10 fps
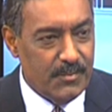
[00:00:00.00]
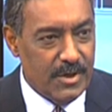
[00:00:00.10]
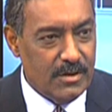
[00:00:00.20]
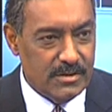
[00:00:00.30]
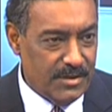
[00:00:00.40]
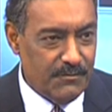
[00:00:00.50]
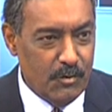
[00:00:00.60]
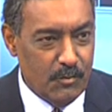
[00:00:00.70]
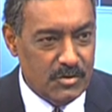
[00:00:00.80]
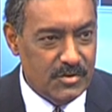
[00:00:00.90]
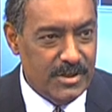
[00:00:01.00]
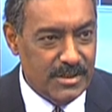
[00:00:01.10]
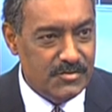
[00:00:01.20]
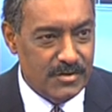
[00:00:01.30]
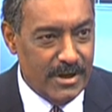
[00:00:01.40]
because everyone wants to
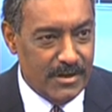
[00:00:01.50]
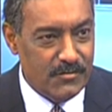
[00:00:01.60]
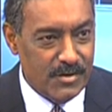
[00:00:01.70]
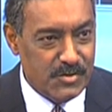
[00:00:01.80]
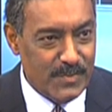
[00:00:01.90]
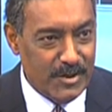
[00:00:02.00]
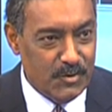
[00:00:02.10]
get rich by